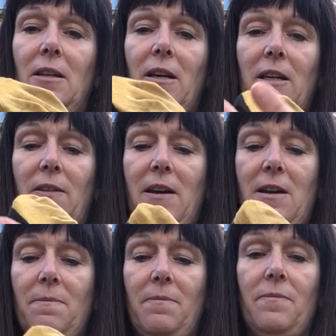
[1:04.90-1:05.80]
like
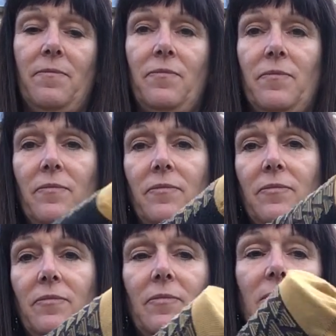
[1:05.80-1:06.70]
that.
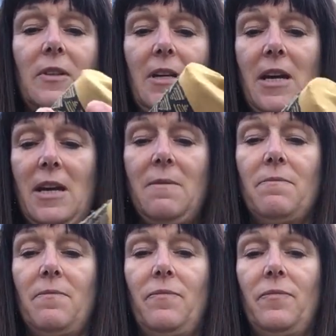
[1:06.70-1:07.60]
Okay,
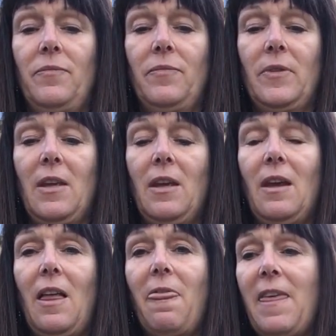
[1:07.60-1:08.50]

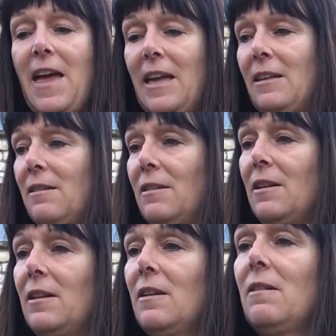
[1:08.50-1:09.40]
and then
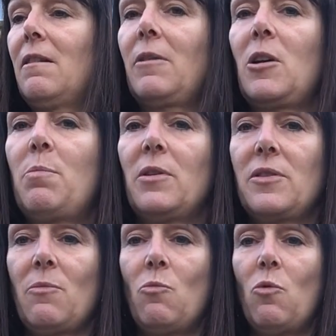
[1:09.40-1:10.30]
I'm going to put
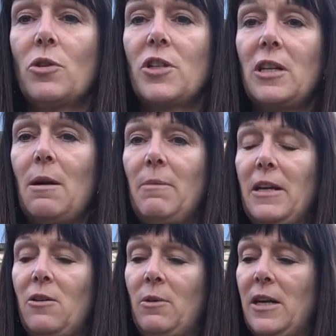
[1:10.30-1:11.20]
some washing up
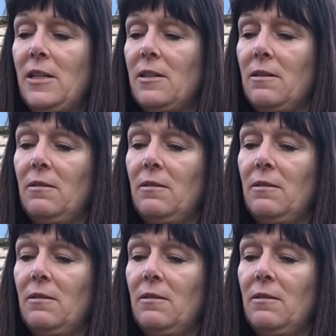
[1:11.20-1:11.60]
liquid